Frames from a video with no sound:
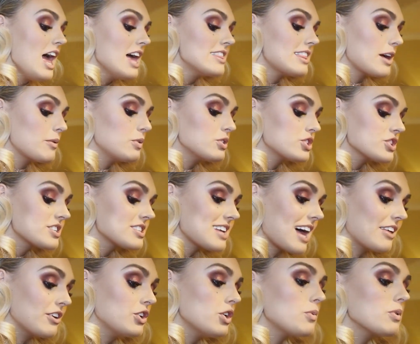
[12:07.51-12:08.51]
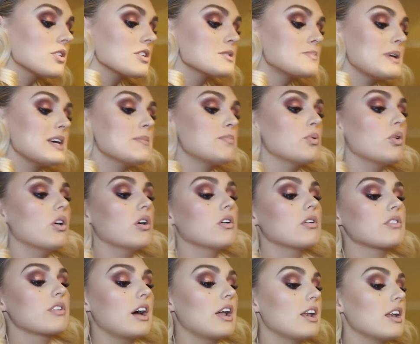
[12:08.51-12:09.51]
they were just sat, you know, one of those people
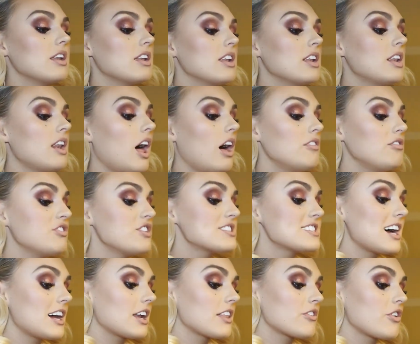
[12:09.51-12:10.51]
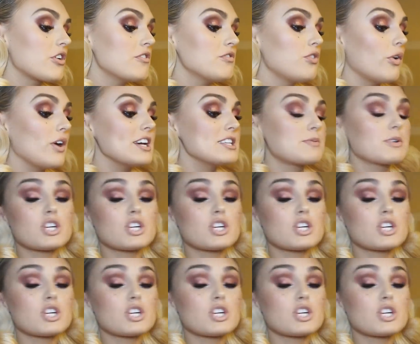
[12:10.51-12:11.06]
that love the sound of their own voice,